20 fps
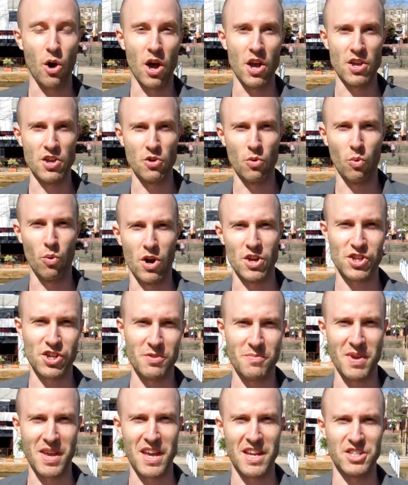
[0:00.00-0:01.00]
Are you
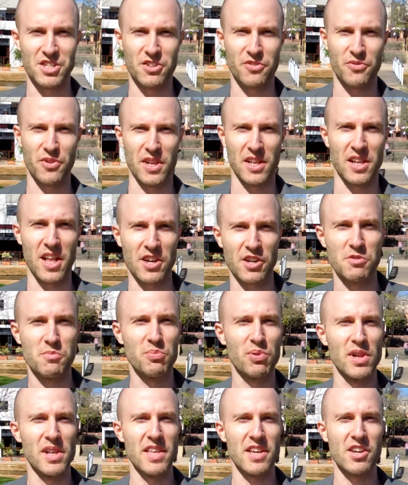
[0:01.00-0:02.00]
watching me and just feeling like
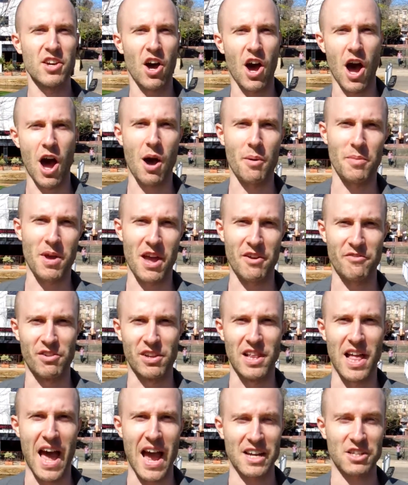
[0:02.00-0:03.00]
completely calm and
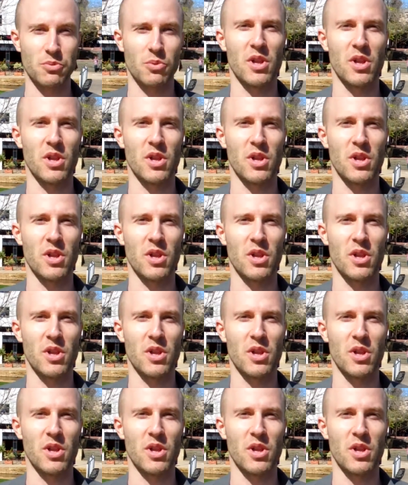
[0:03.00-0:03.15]
relaxed?